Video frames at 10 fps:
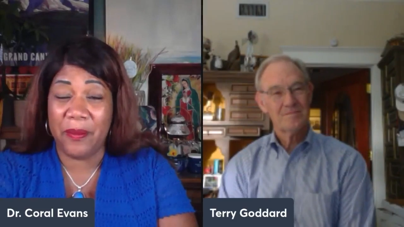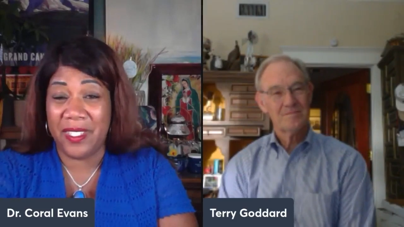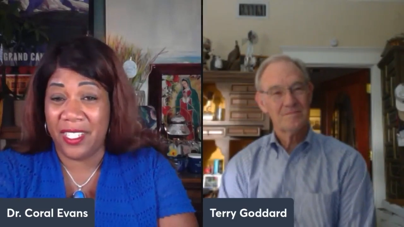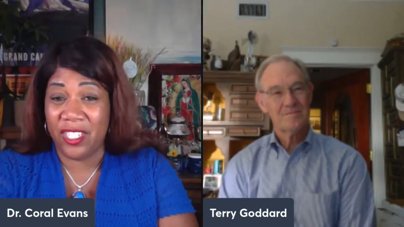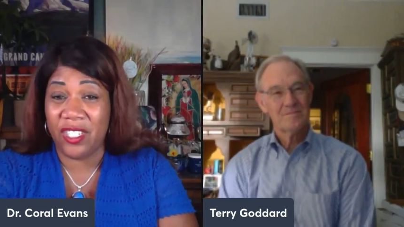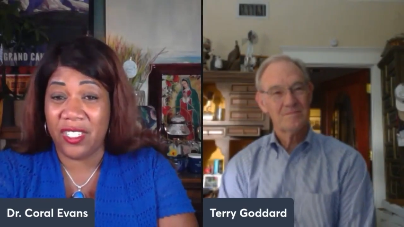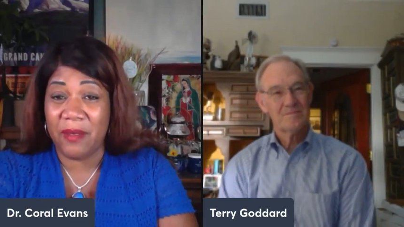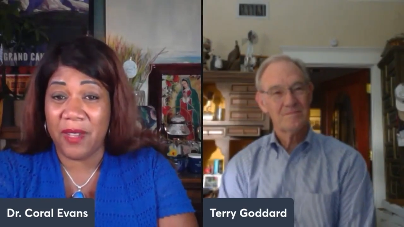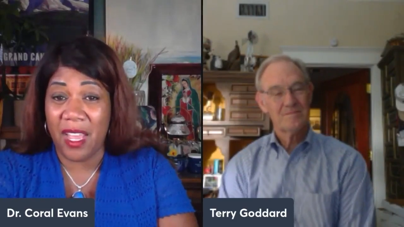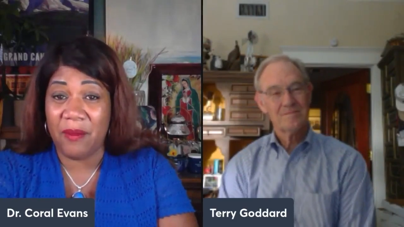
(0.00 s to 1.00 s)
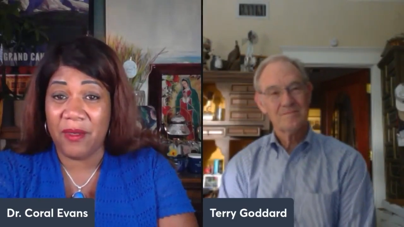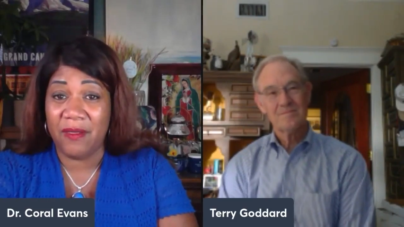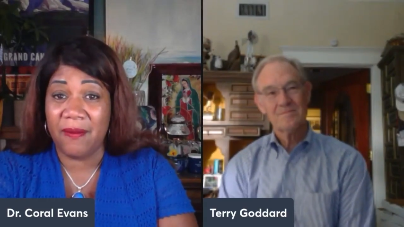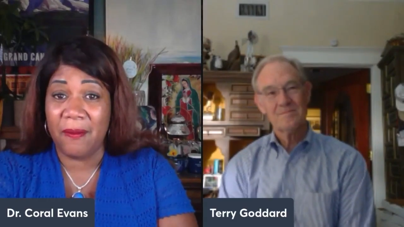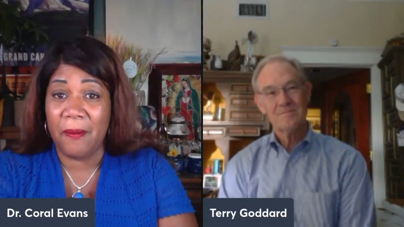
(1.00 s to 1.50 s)
Speaker 1: position sometimes
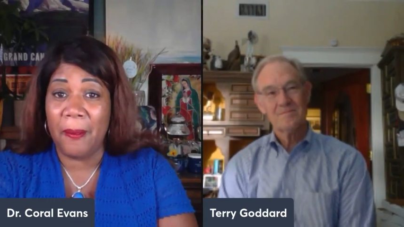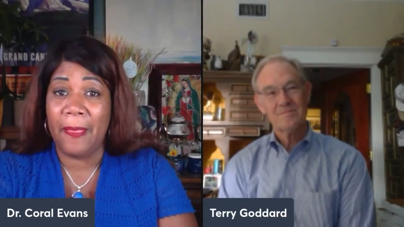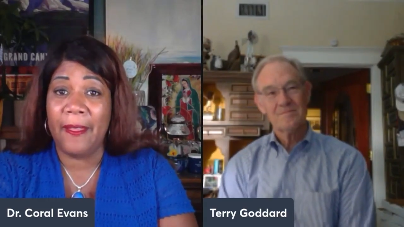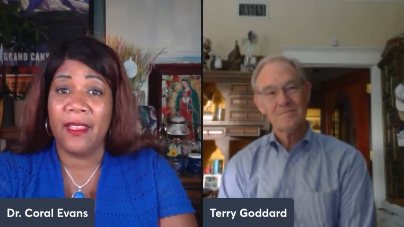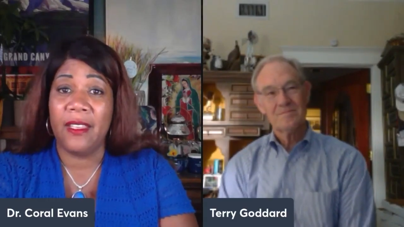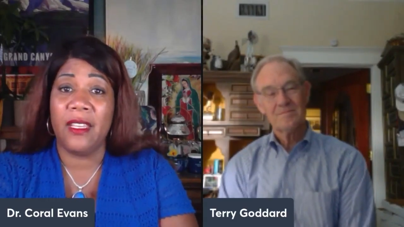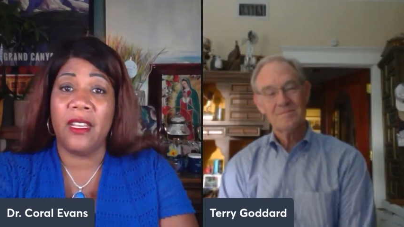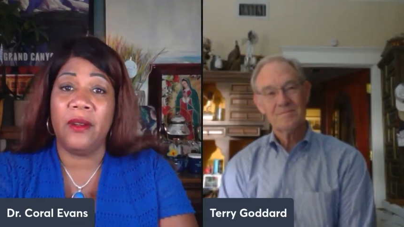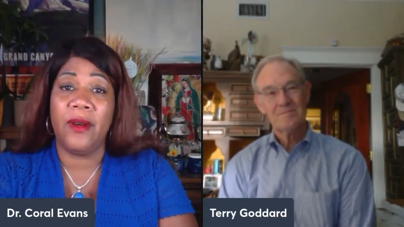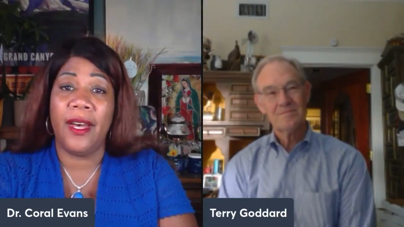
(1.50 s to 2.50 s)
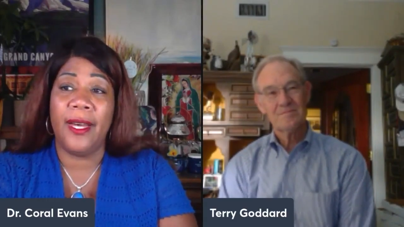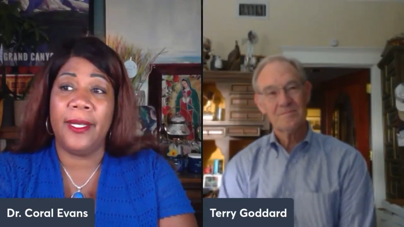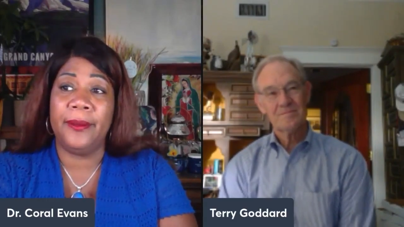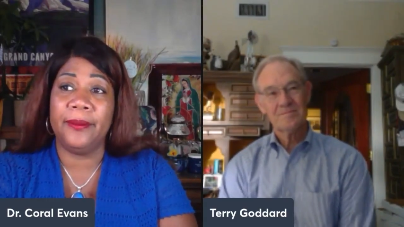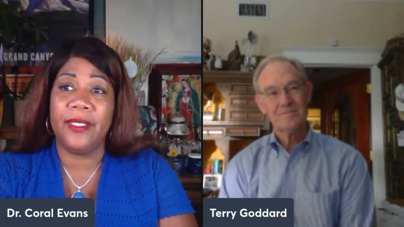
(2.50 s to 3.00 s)
you know
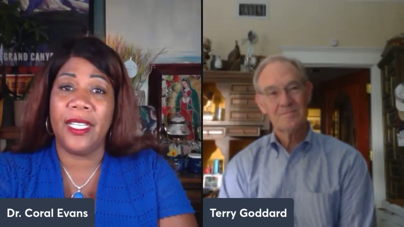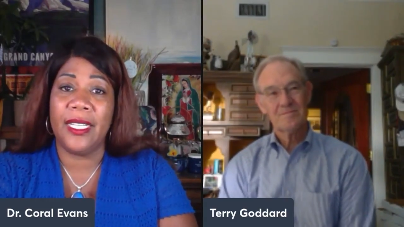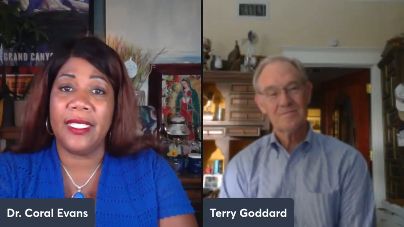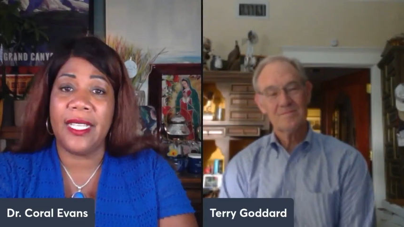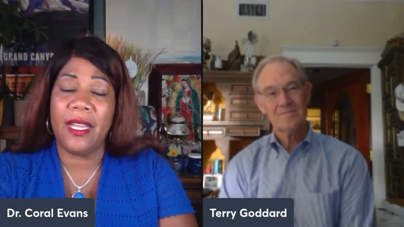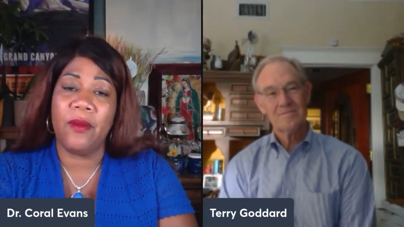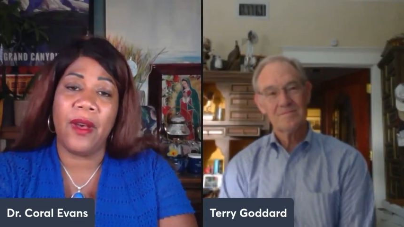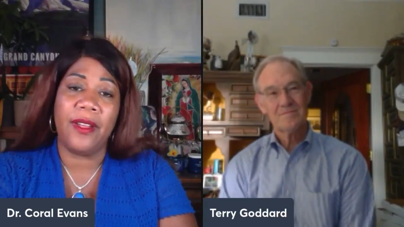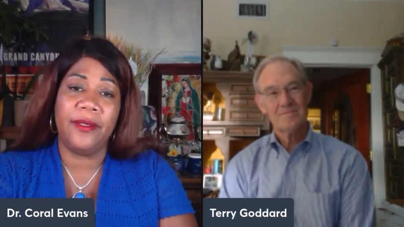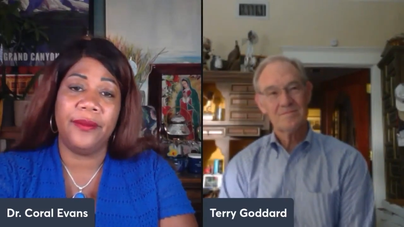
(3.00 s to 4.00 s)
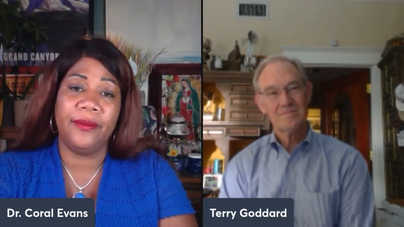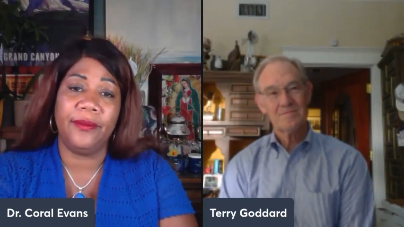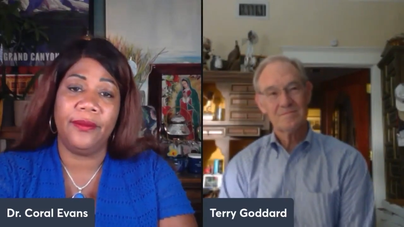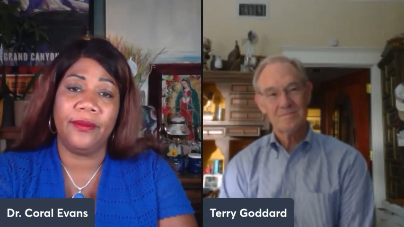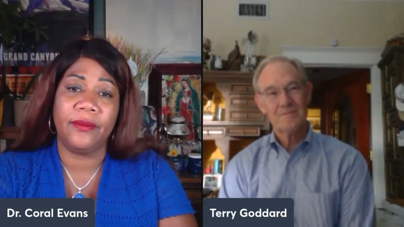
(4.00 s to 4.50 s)
um, it can take a while
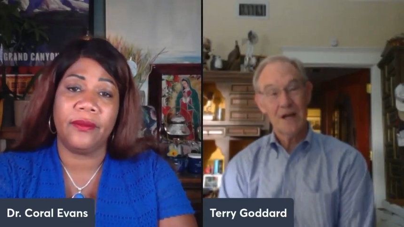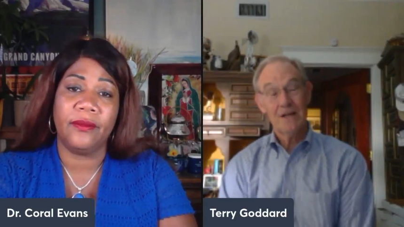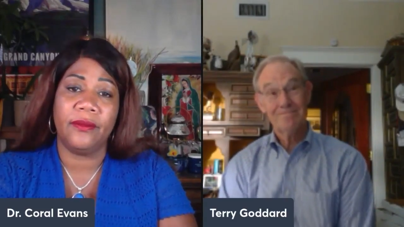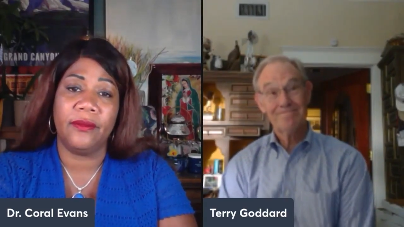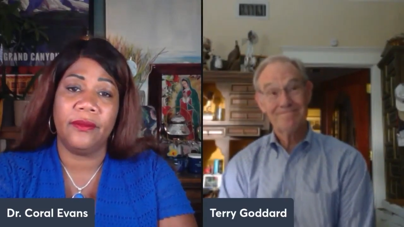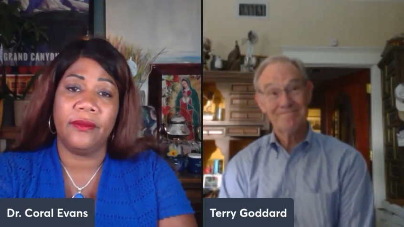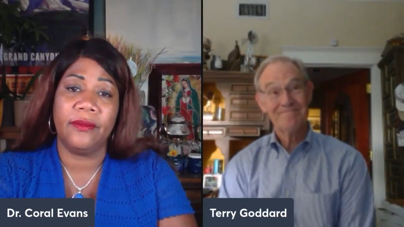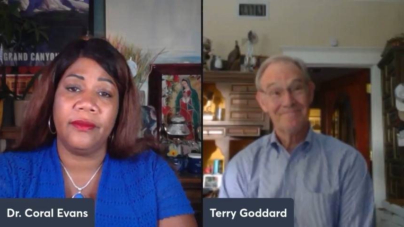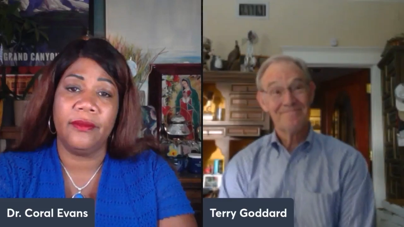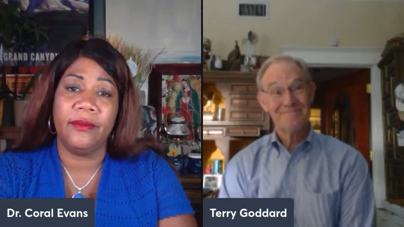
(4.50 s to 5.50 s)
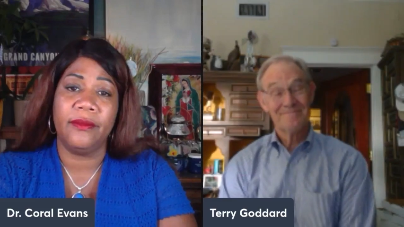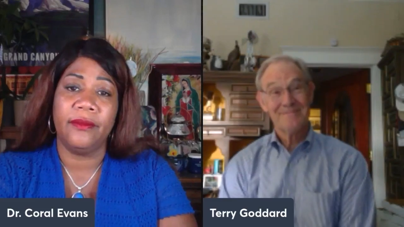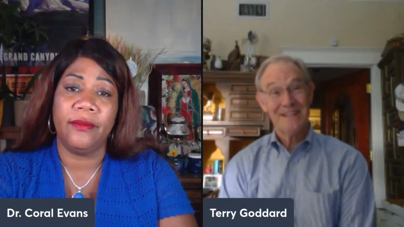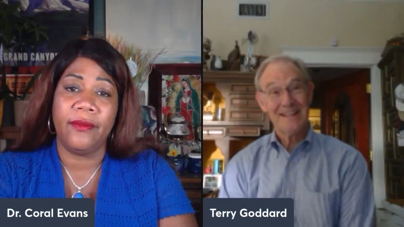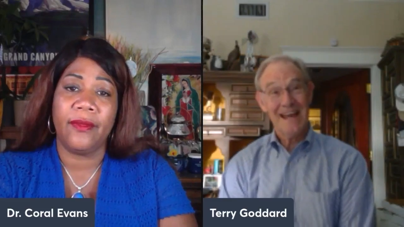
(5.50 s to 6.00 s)
Speaker 2: yeah
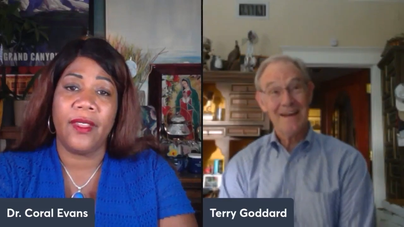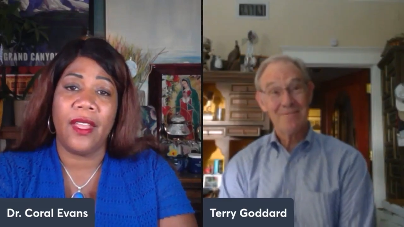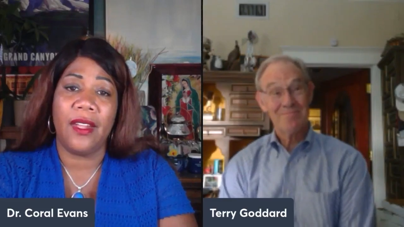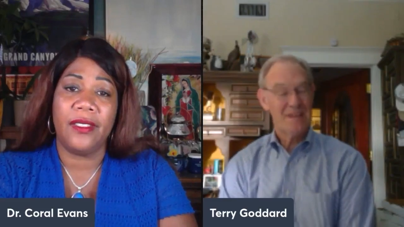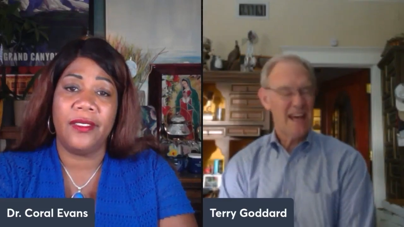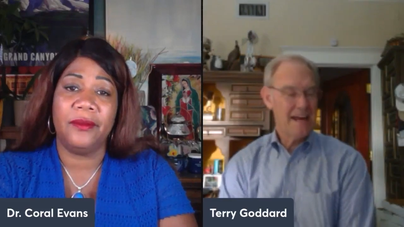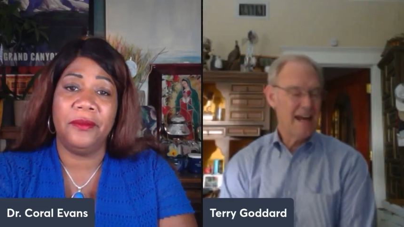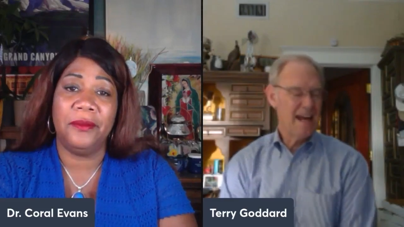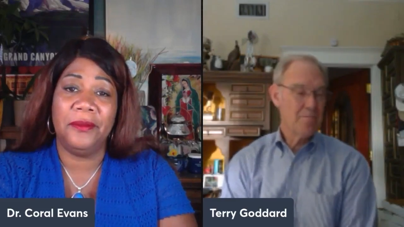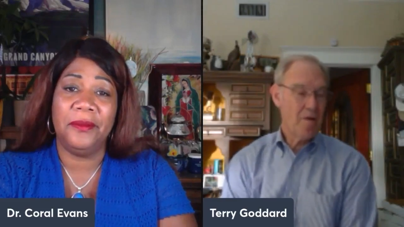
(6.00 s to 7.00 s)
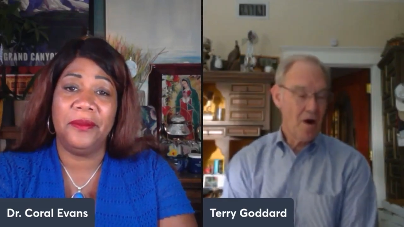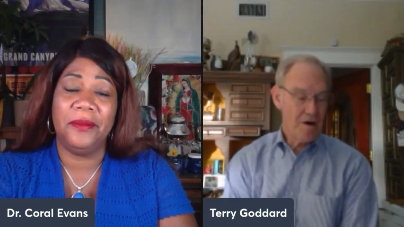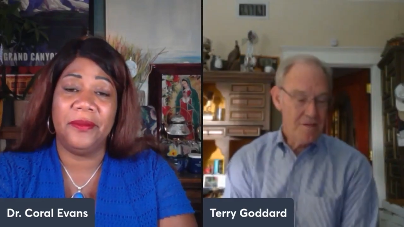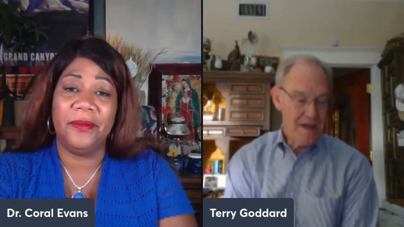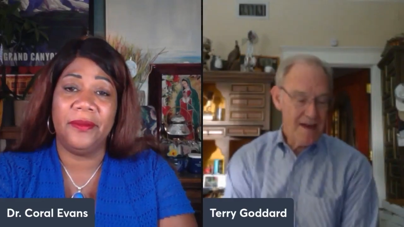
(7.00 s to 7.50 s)
it can and and
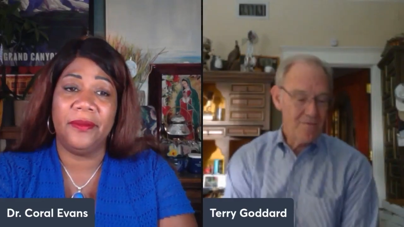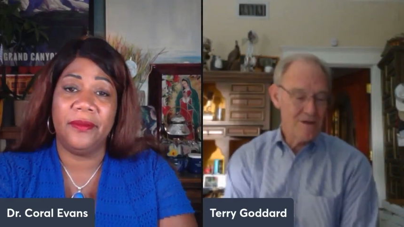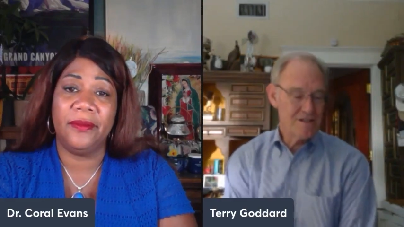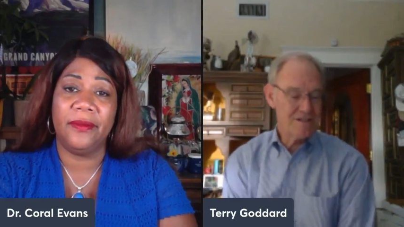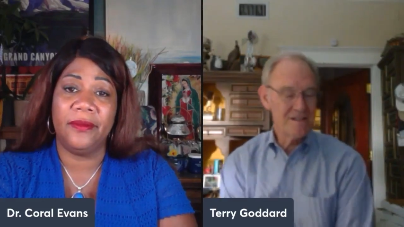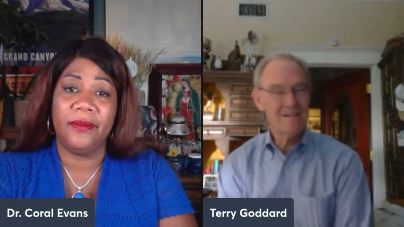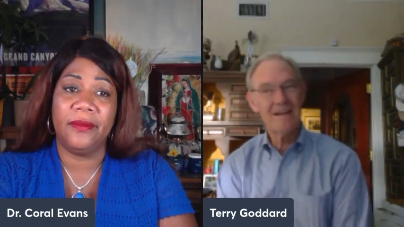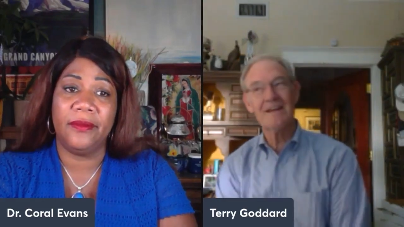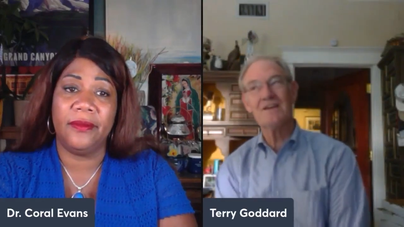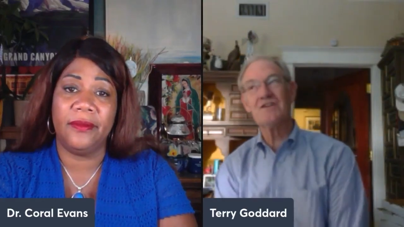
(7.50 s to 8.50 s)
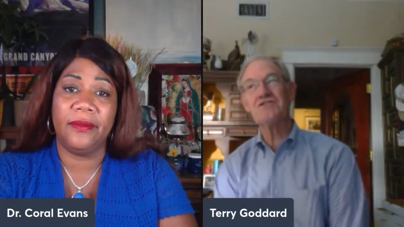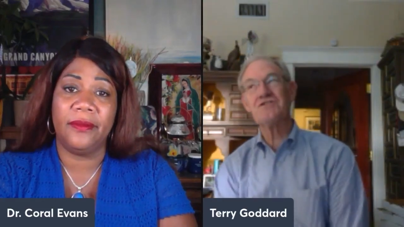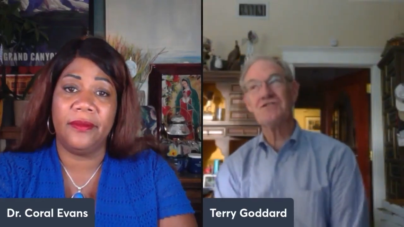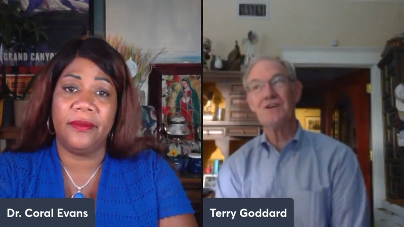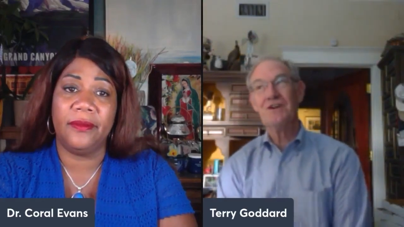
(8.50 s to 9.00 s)
part of that reason is